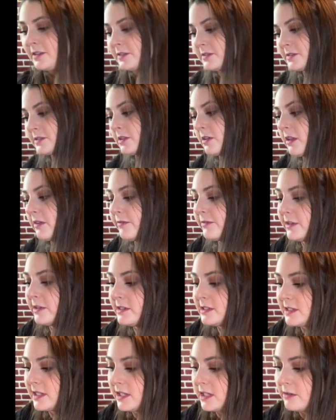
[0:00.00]
So the
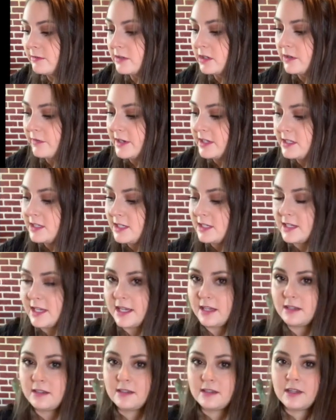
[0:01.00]
first thing you are going to
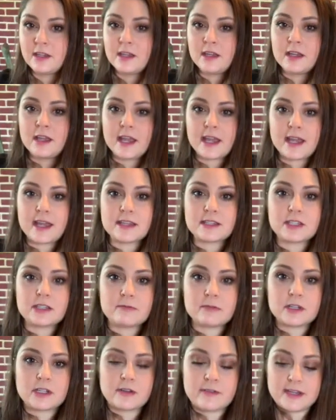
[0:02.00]
need is
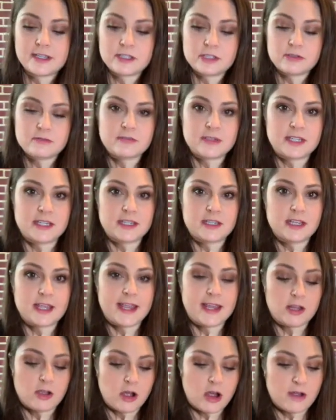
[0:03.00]

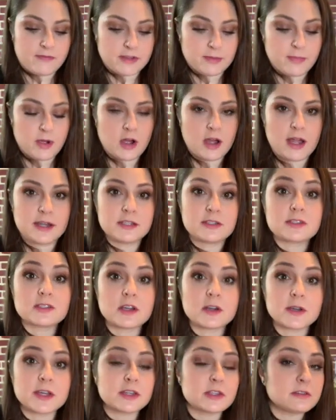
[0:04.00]
a coffee pod.
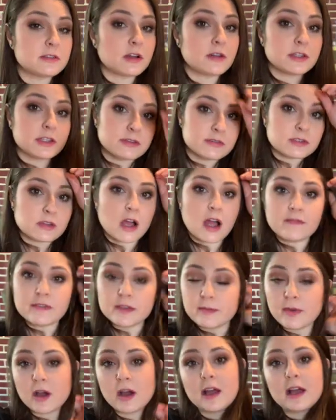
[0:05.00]
So if you don't use
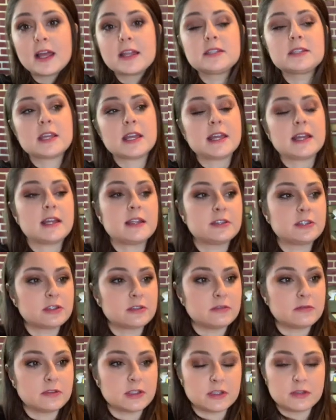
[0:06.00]
coffee pods and
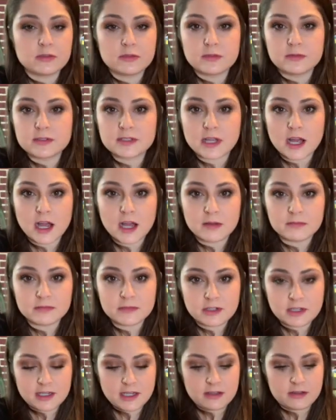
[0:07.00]
you use
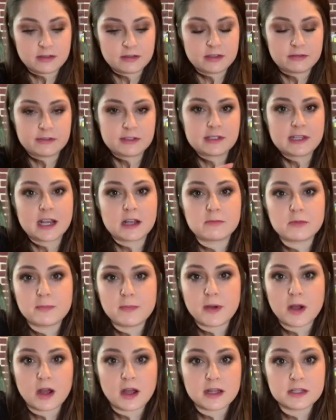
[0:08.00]
either the
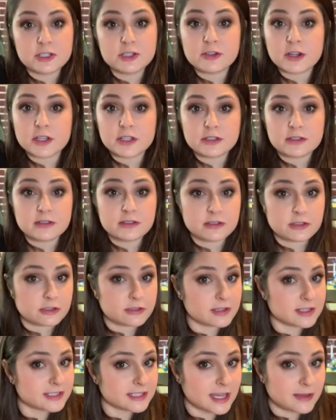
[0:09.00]
recyclable pods, you can do
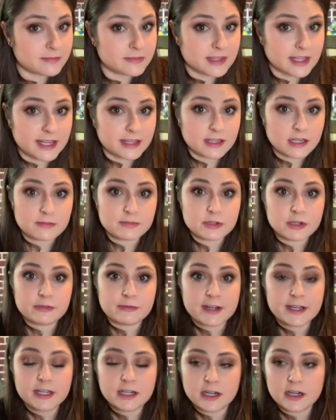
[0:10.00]
the same thing that I'm doing
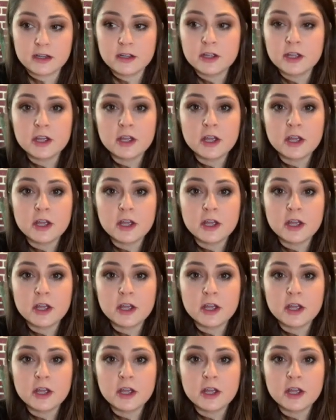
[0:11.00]
right here.